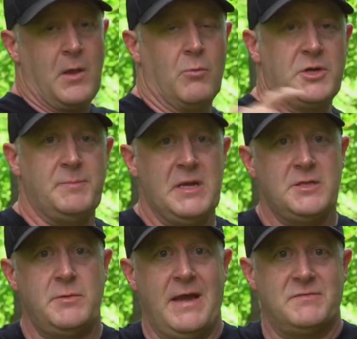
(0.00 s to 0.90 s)
which
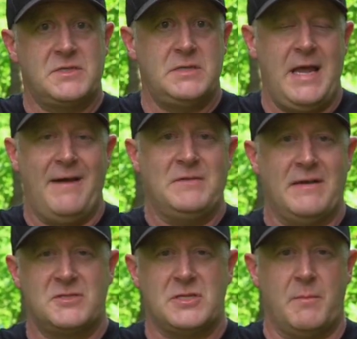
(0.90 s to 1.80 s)
means we have, have to
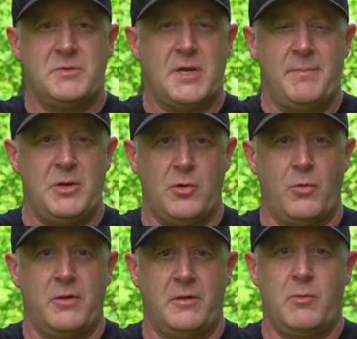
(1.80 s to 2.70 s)
have some type of
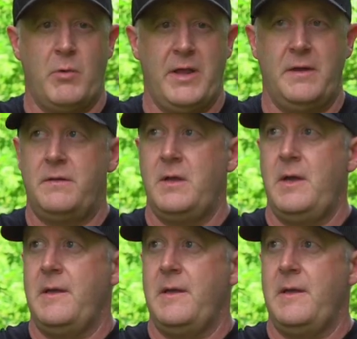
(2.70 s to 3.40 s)
northerly wind.